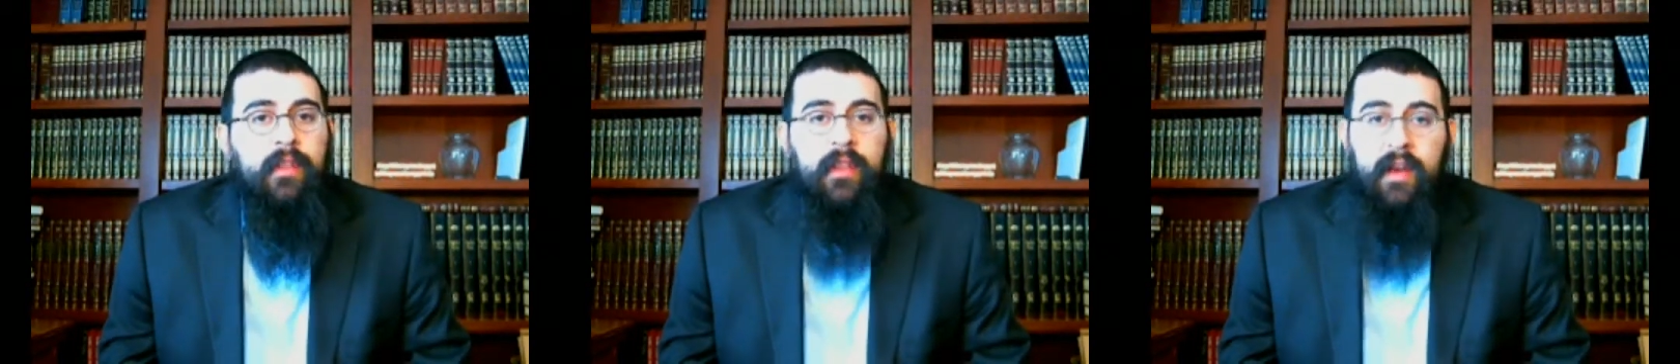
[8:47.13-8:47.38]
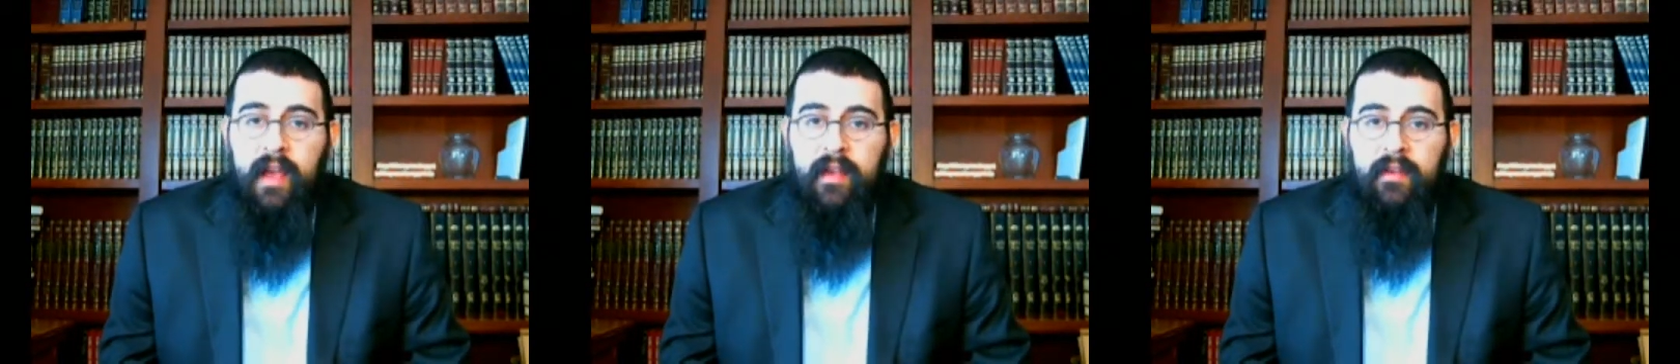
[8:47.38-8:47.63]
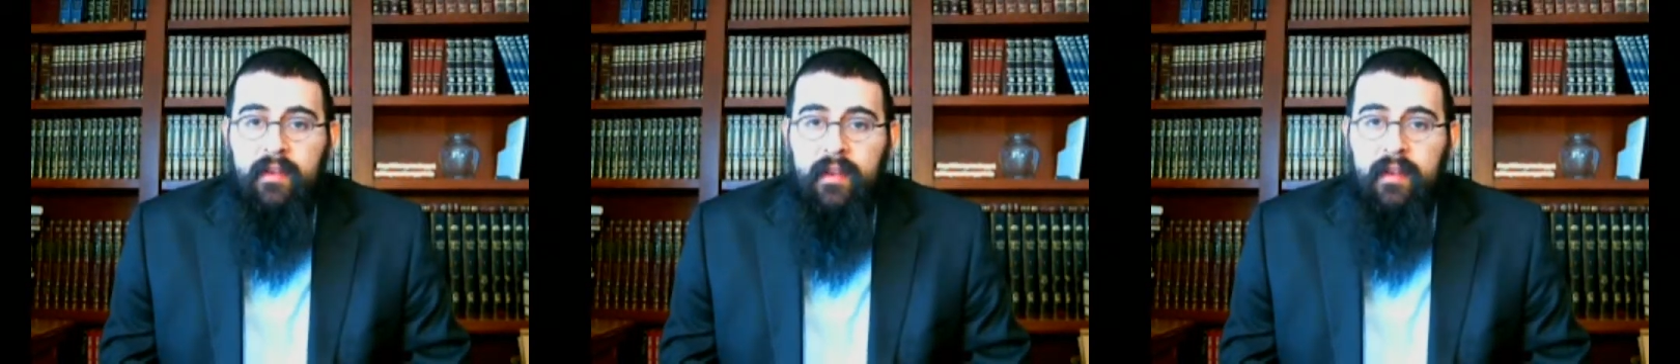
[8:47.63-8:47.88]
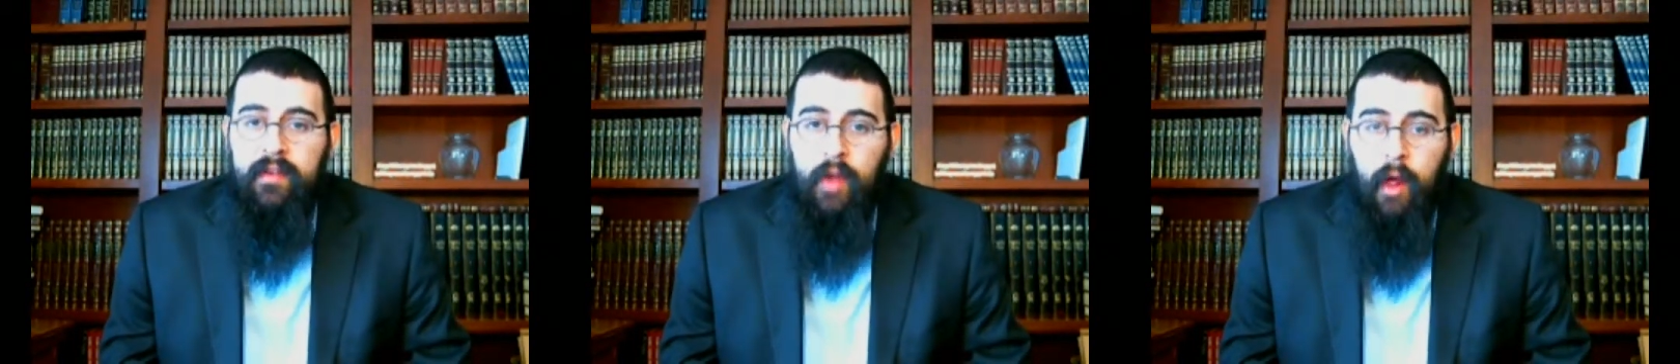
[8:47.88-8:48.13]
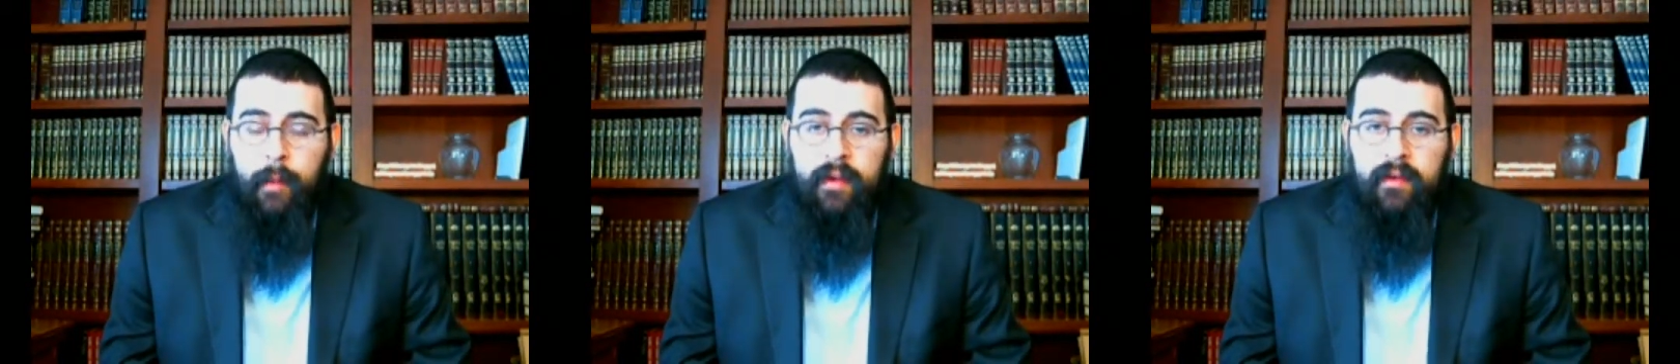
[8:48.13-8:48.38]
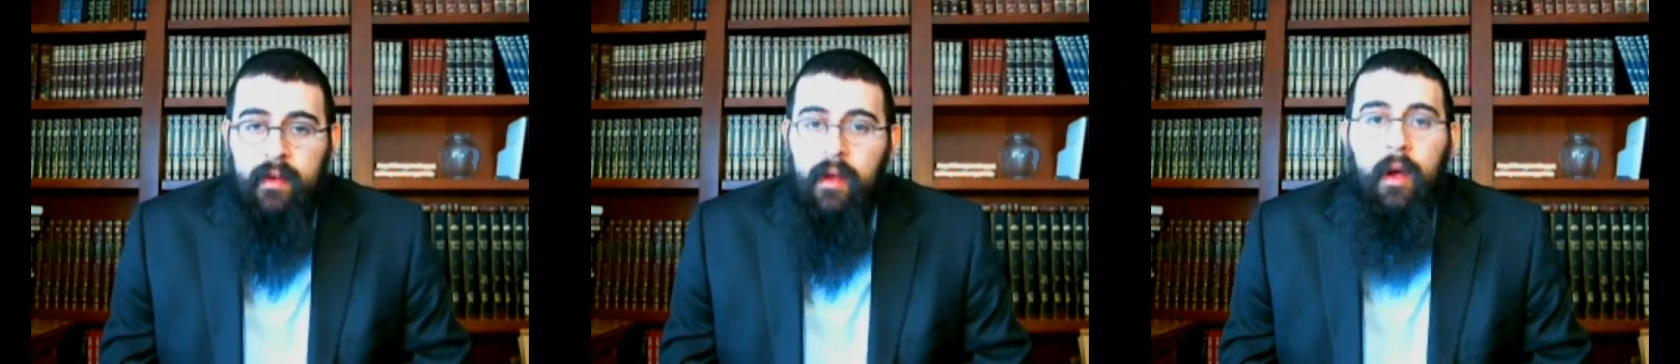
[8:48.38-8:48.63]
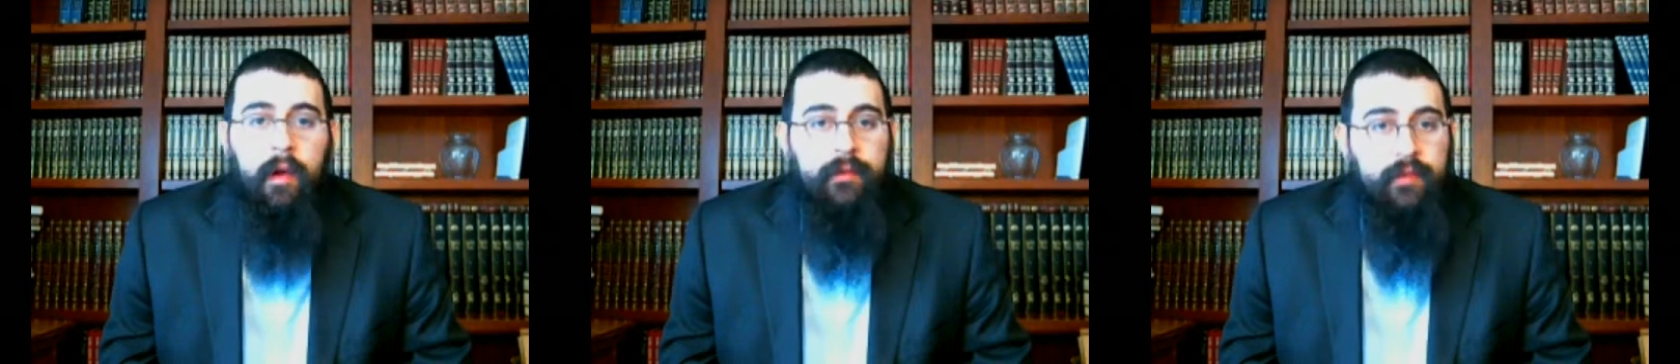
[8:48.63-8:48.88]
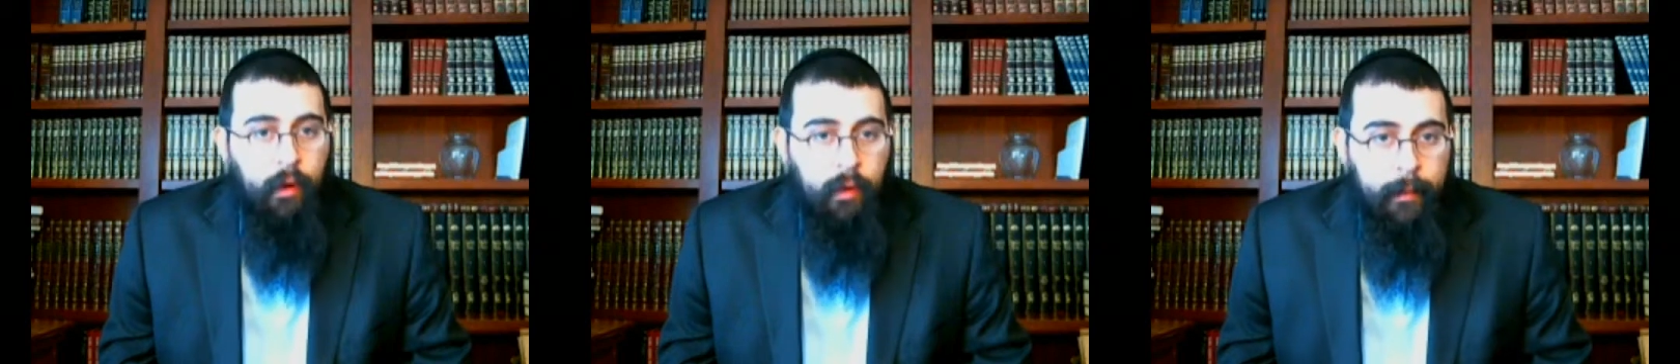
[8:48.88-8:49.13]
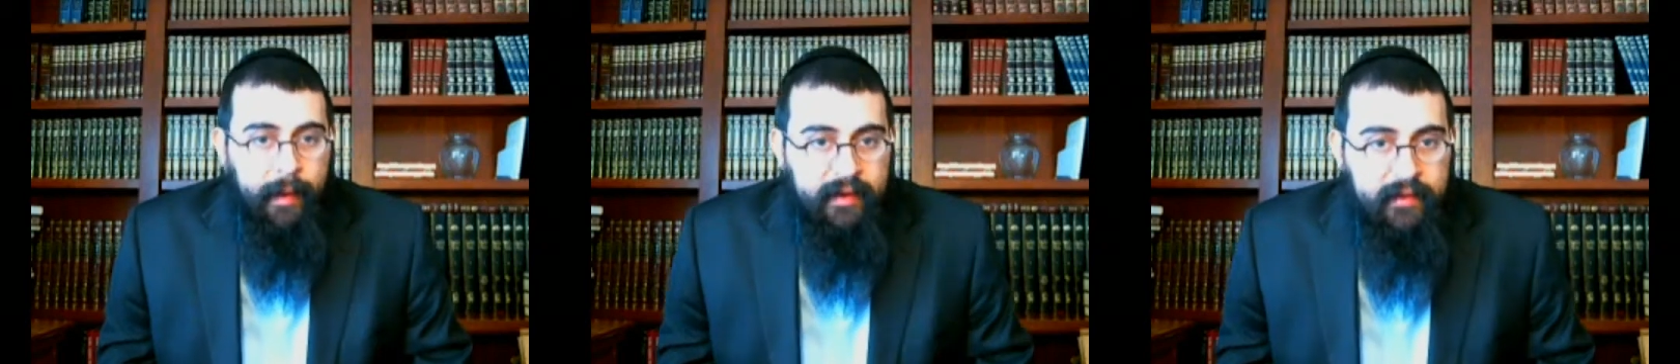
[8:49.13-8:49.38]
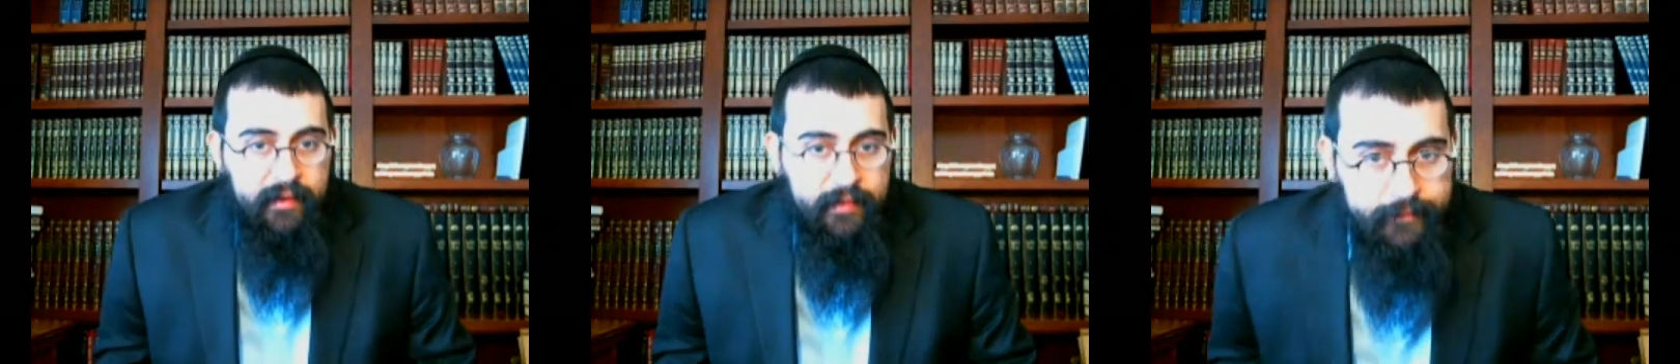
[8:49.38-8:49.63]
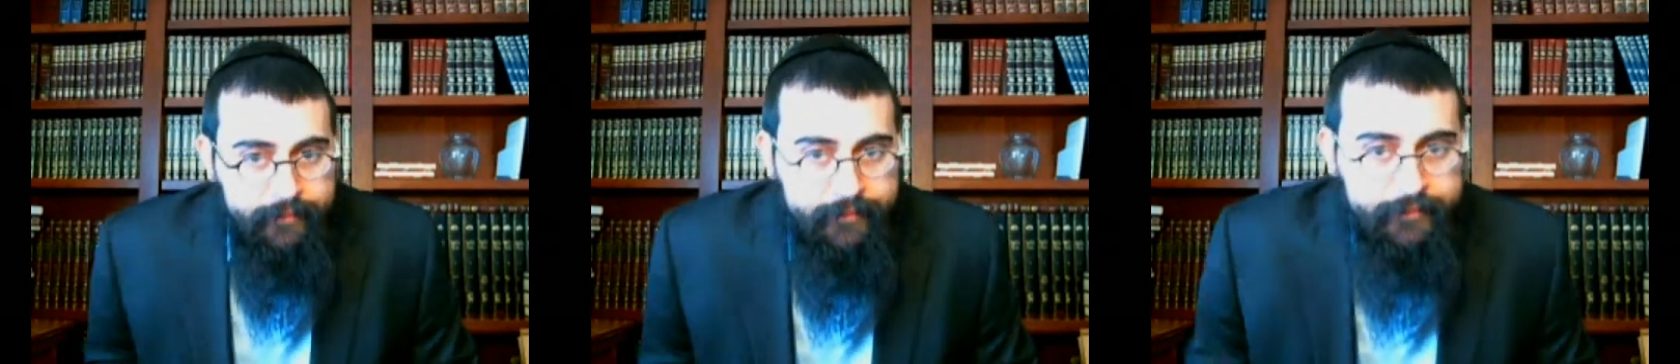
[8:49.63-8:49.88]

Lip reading: the next installment of TorahByte.